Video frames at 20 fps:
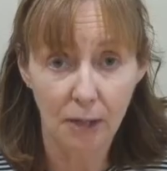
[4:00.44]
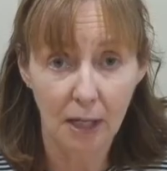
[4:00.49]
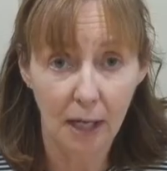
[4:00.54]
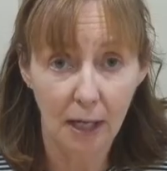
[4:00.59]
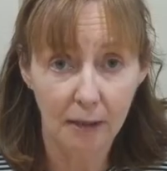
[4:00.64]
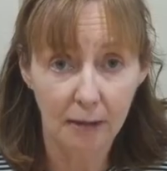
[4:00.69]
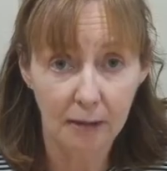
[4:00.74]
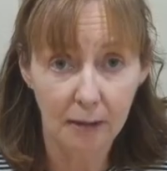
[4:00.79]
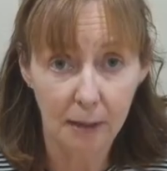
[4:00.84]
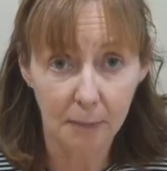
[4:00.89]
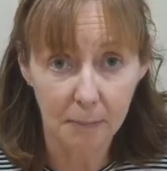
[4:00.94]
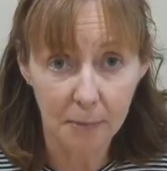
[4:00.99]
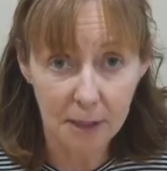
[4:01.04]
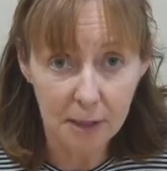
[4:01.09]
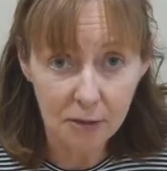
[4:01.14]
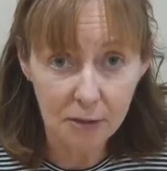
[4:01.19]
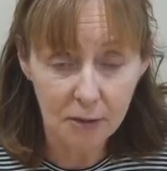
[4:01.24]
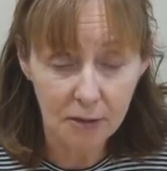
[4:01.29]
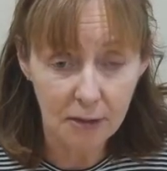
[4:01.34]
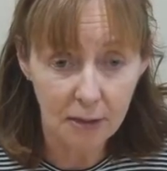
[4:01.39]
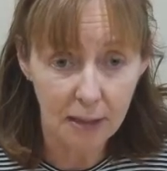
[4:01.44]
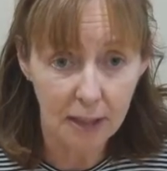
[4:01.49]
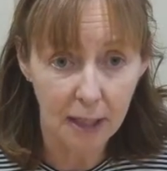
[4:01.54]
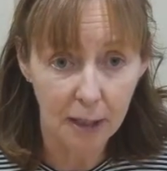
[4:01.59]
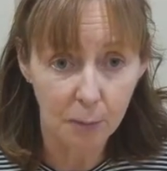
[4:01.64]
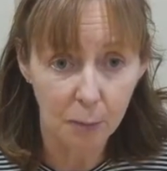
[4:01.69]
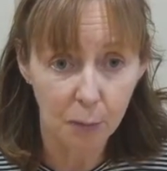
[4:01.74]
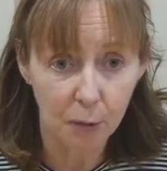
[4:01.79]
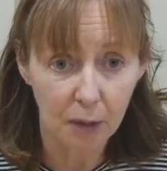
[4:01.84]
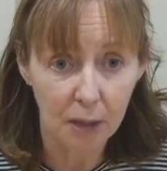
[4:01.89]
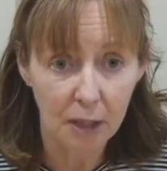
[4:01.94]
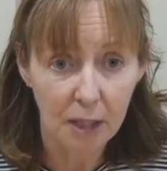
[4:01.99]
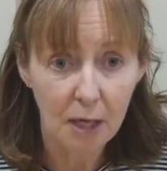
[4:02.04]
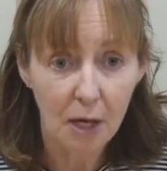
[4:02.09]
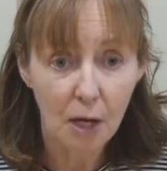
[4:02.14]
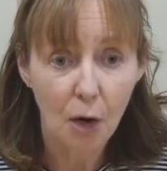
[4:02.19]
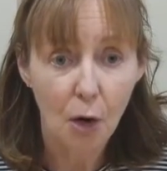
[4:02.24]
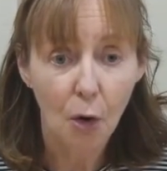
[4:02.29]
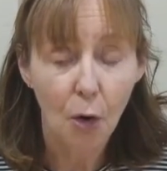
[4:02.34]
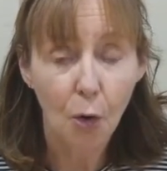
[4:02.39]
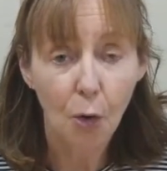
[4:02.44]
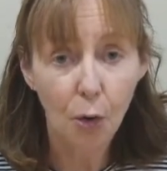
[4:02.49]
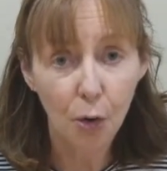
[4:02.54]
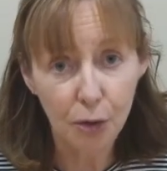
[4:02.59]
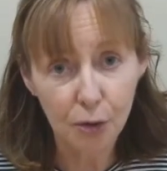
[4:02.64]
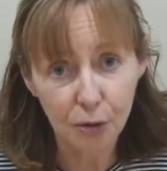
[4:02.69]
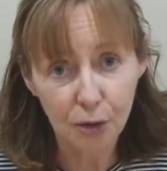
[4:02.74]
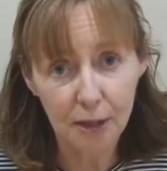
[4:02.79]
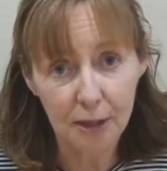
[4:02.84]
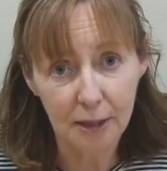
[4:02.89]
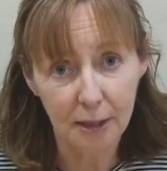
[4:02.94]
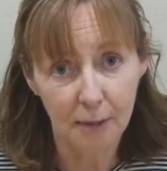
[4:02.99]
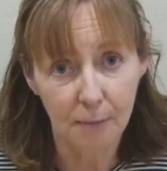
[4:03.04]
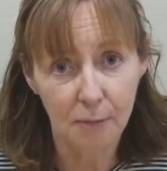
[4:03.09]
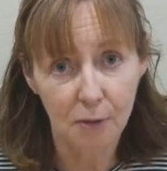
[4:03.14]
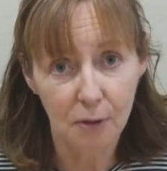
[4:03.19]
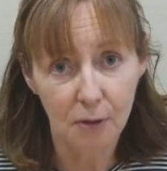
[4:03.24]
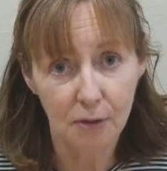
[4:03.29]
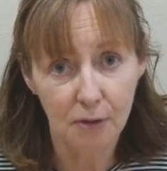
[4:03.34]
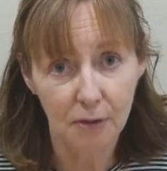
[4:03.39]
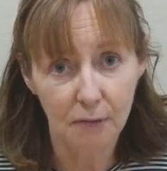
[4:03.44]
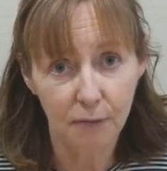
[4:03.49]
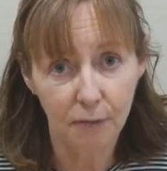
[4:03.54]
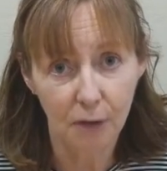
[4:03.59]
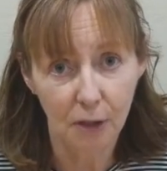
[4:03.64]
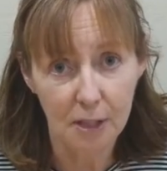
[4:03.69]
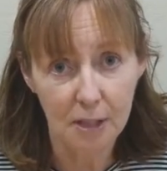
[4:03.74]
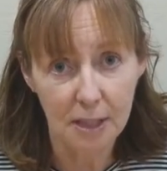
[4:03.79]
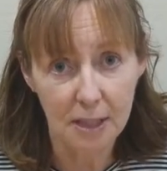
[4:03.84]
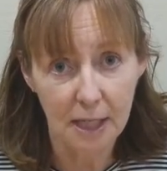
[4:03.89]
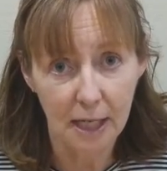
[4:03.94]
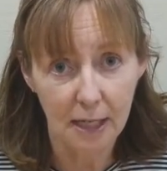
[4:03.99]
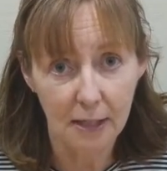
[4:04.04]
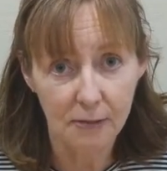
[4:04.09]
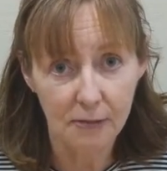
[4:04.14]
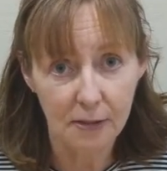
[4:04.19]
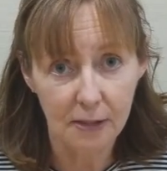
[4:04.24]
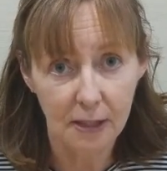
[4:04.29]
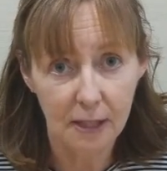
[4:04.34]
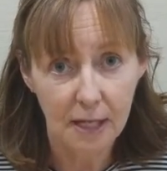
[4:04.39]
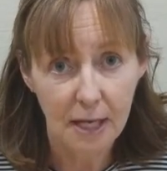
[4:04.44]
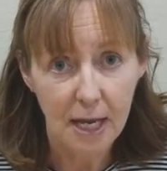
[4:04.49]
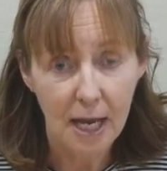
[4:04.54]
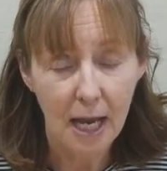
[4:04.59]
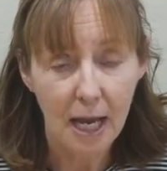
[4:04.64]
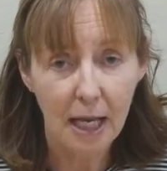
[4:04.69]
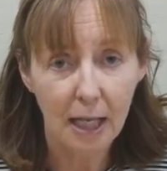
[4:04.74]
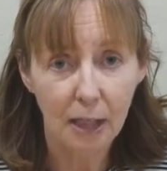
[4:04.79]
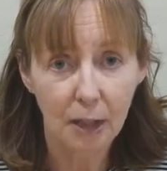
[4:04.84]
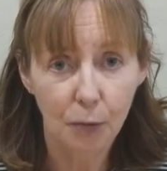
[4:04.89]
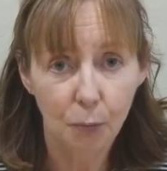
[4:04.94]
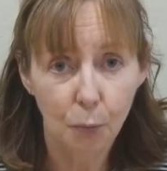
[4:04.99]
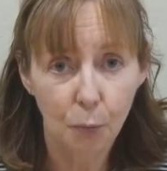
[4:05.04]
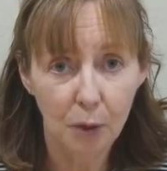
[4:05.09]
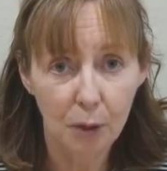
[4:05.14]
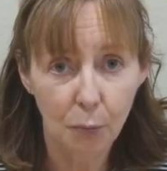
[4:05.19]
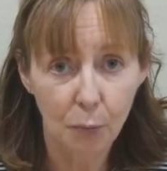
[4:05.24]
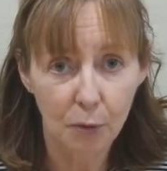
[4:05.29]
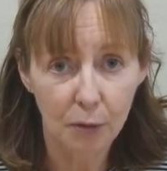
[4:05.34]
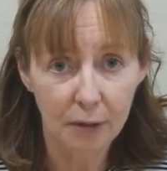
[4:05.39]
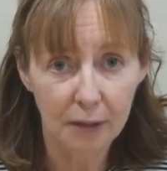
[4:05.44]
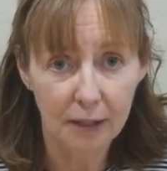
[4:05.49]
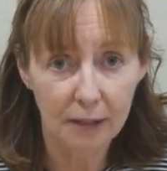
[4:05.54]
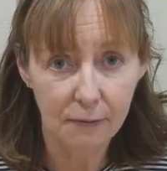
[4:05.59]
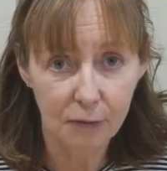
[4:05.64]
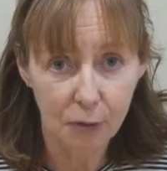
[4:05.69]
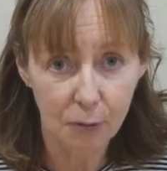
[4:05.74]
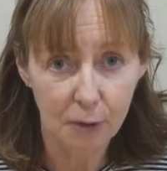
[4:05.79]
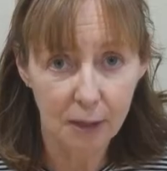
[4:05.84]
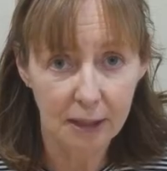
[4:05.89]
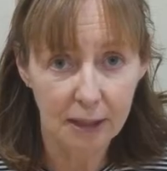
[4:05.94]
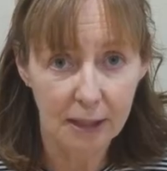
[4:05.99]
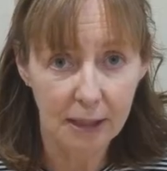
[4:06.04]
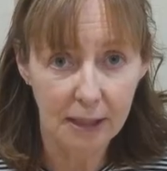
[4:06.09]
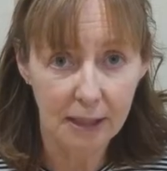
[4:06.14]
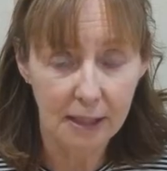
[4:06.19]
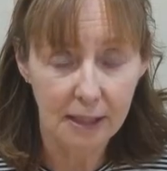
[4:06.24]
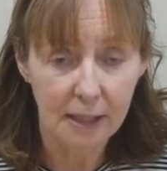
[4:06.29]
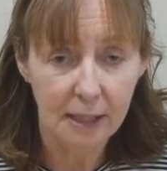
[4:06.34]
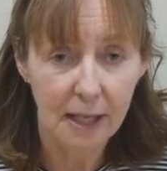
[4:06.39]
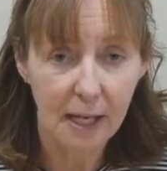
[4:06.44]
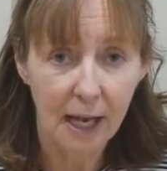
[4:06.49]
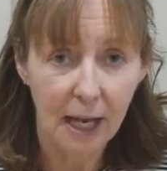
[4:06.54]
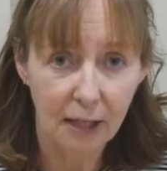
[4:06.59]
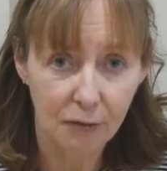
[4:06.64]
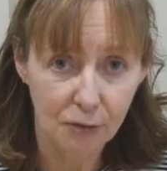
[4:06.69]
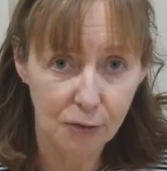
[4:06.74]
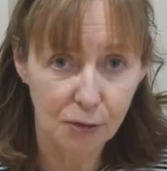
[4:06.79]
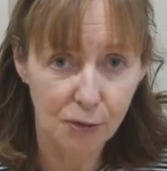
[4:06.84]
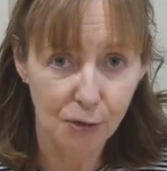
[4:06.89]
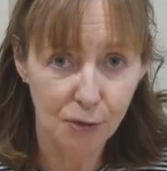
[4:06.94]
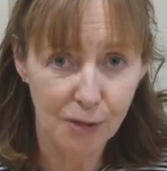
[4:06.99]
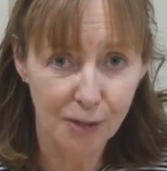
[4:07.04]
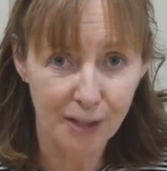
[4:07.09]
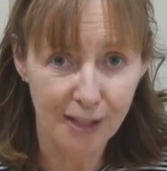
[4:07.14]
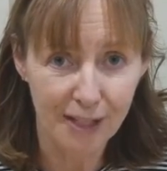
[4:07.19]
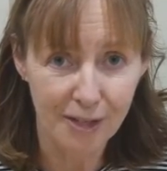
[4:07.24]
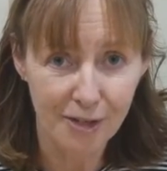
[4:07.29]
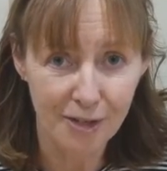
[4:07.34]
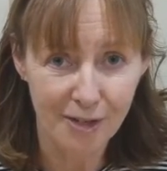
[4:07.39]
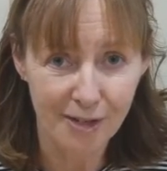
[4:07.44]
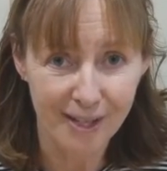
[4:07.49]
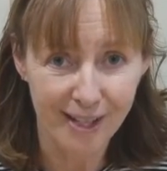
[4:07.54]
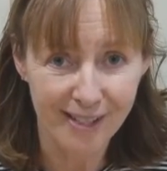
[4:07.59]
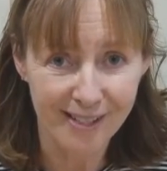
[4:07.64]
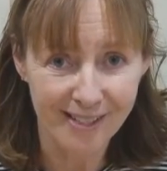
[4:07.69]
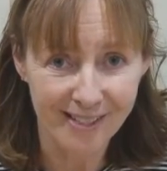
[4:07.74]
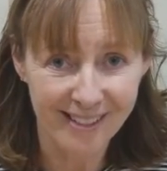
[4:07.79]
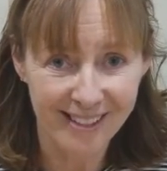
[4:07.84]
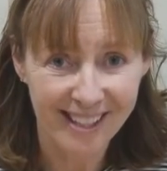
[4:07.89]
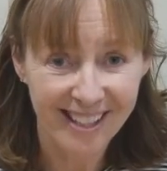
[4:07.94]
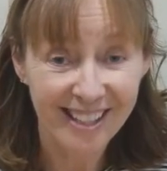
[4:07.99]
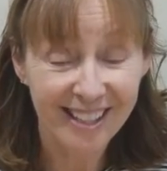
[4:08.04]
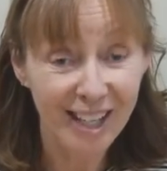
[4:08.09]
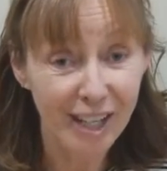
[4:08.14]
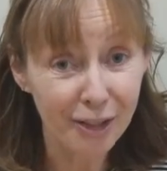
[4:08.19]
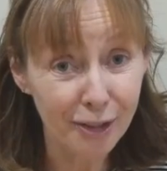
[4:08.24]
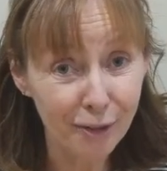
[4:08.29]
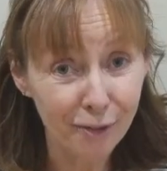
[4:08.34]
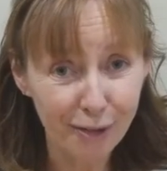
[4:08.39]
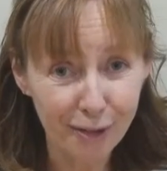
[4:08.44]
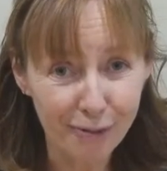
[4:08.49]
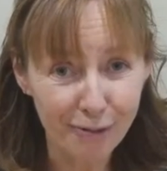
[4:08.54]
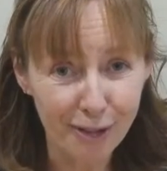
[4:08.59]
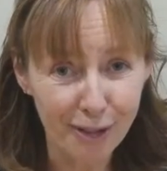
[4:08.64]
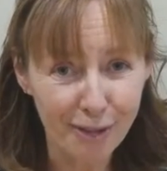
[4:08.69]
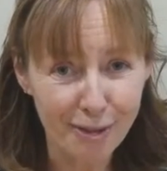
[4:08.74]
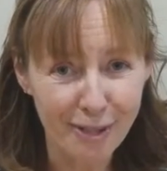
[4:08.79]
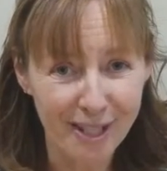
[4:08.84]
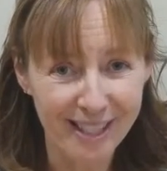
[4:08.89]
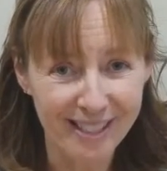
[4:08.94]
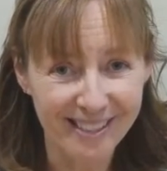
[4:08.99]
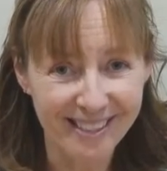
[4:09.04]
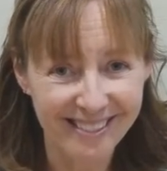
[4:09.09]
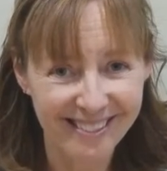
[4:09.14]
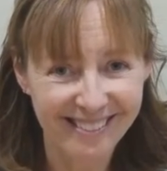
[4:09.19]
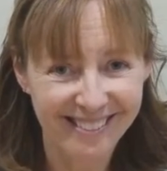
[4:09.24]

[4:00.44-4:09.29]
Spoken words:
not come into the library, or you can come to the front desk and we will give you a kit at the circulation desk. Thank you for viewing.